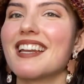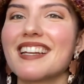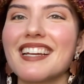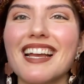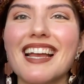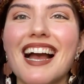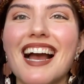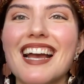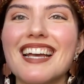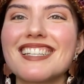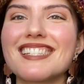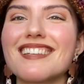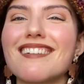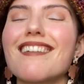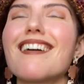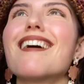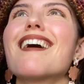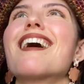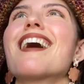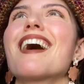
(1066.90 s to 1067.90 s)
Guys,
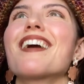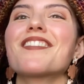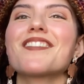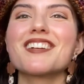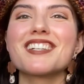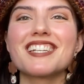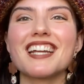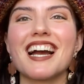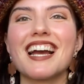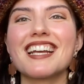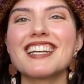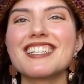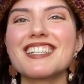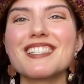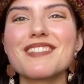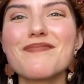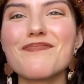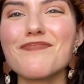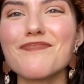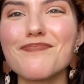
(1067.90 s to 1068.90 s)
I wish I could
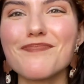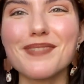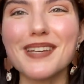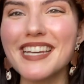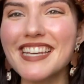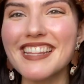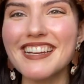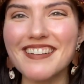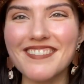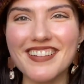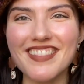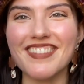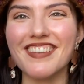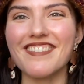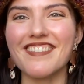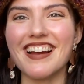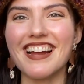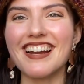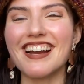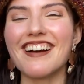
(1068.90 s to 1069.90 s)
just be there with you
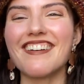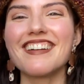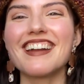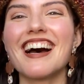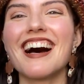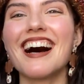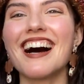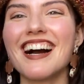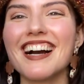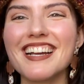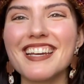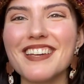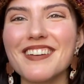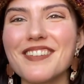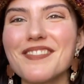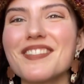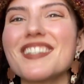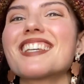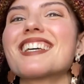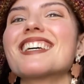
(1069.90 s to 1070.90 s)
right now and hug
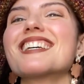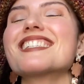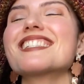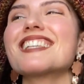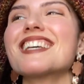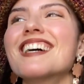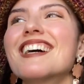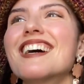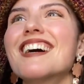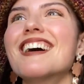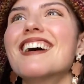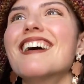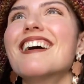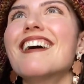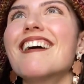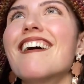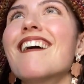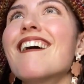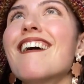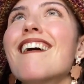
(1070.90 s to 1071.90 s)
you, because
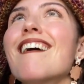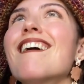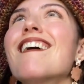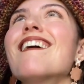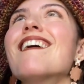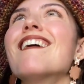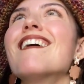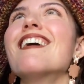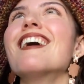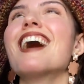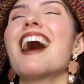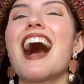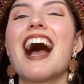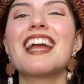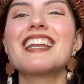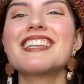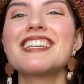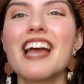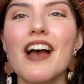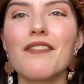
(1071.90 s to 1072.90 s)
I
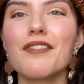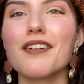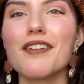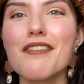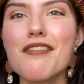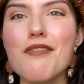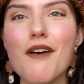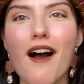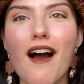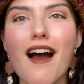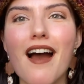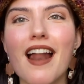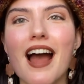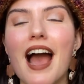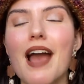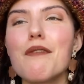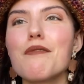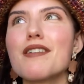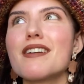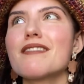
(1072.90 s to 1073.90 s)
never thought
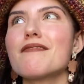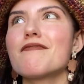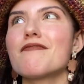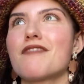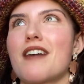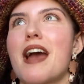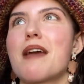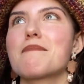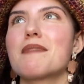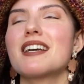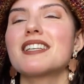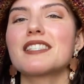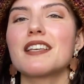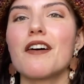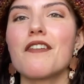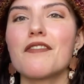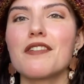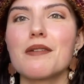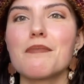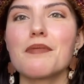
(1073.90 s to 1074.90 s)
I would find
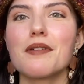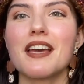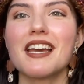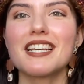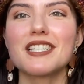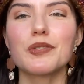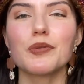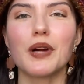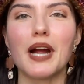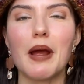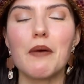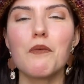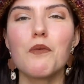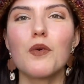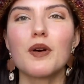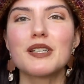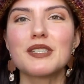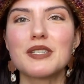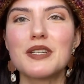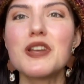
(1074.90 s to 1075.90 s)
myself in a place where I
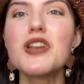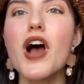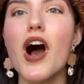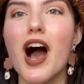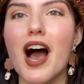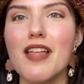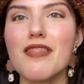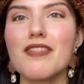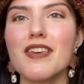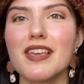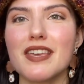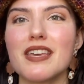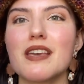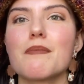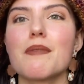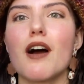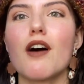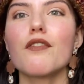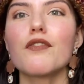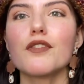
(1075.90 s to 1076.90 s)
was not thinking
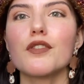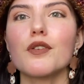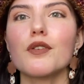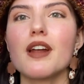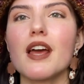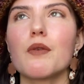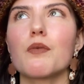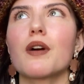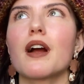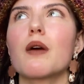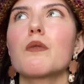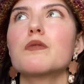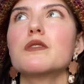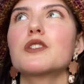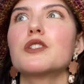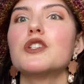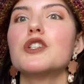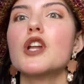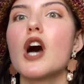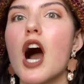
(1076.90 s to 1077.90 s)
about food, and where I
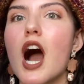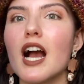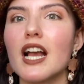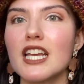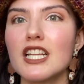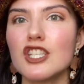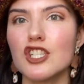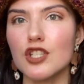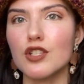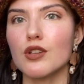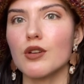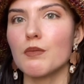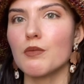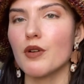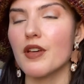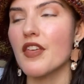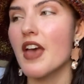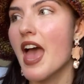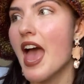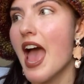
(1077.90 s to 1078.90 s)
was not consumed
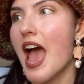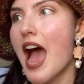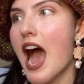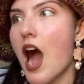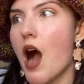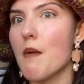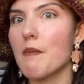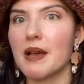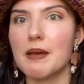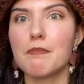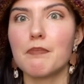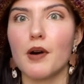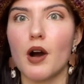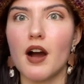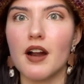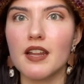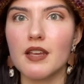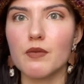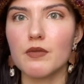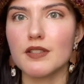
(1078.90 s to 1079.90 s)
with how my
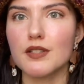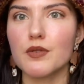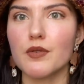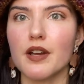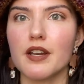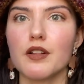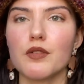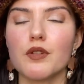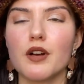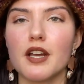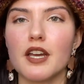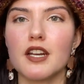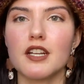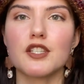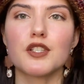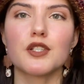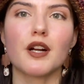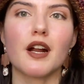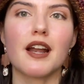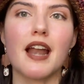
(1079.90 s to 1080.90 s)
body was going to look in a
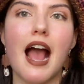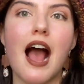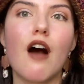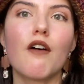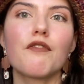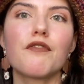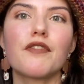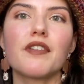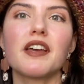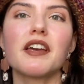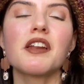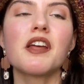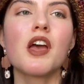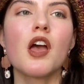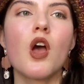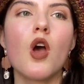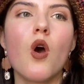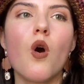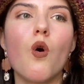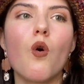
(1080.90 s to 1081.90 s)
certain outfit,
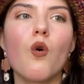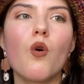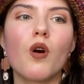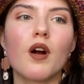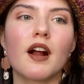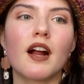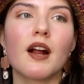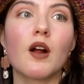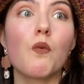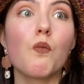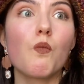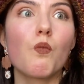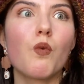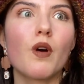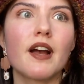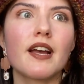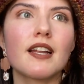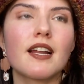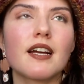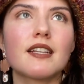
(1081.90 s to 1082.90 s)
or
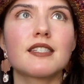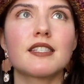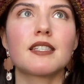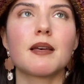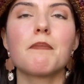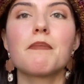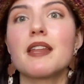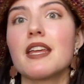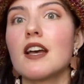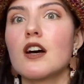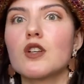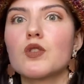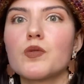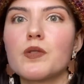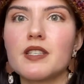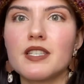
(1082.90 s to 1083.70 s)
what somebody else was